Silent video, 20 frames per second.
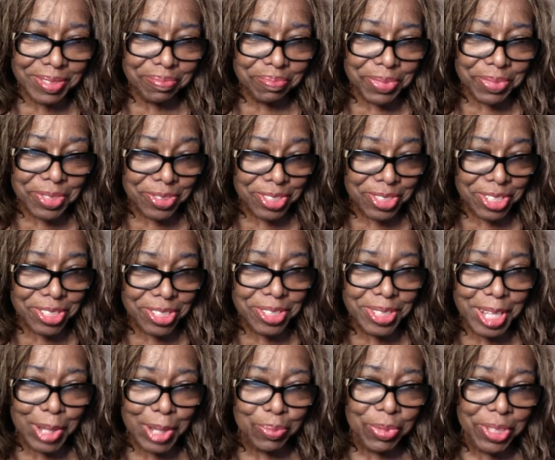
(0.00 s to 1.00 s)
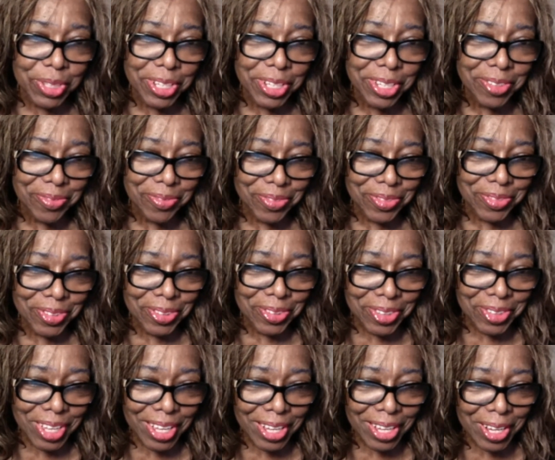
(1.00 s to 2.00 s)
position, I believe.
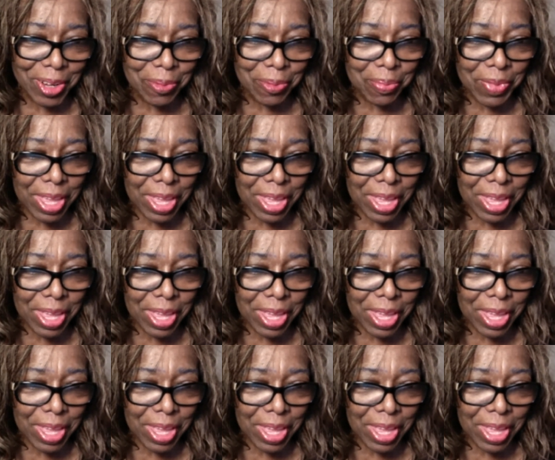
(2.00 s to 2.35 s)
Okay.